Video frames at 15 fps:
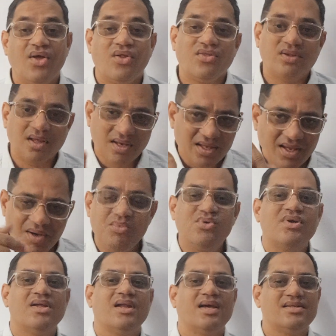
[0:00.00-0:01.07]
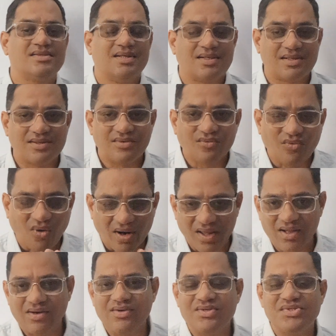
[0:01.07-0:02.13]
Then he came to realize that
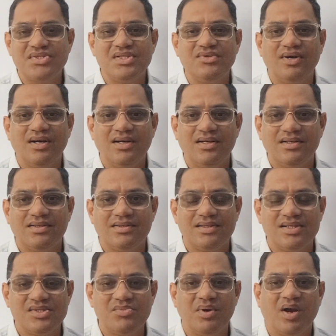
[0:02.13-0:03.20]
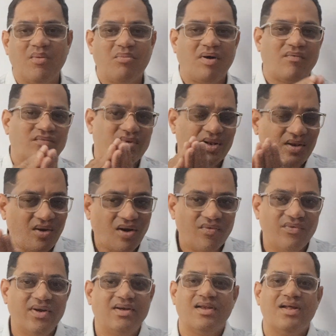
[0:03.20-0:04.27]
whatever Shiva is made up of, Lord
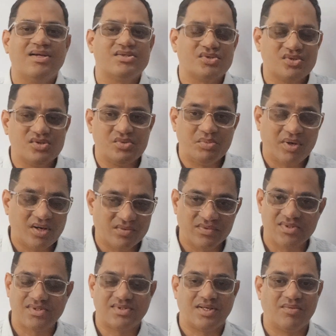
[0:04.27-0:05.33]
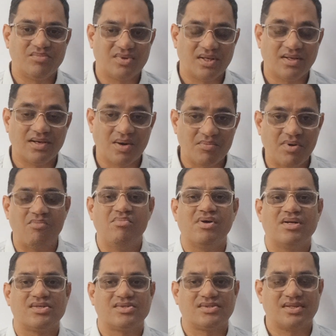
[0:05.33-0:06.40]
Vithala also is made of the same thing, a
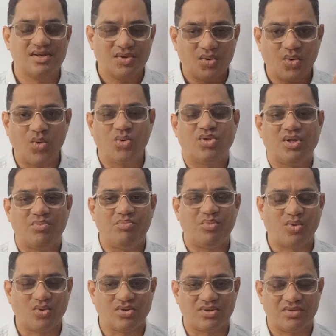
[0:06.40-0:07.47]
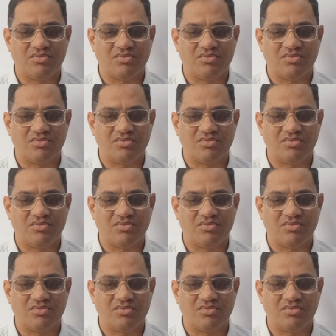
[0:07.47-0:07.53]
Brahmras, Otaprot.